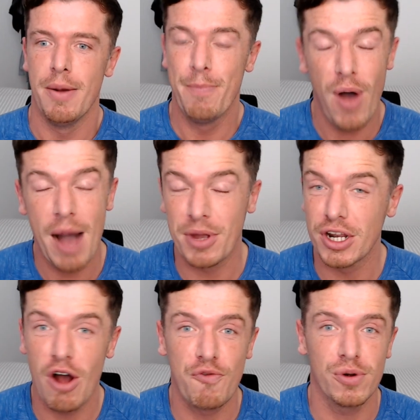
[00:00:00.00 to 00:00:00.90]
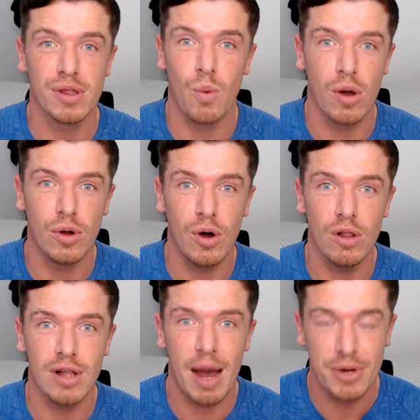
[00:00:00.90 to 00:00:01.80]
But I'm going to go for another
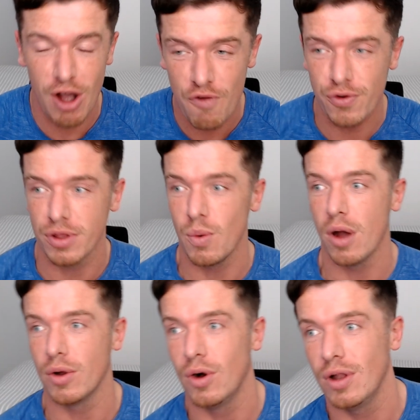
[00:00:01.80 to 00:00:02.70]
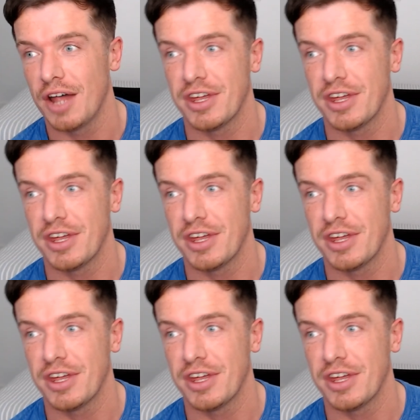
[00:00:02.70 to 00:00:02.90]
1-1. I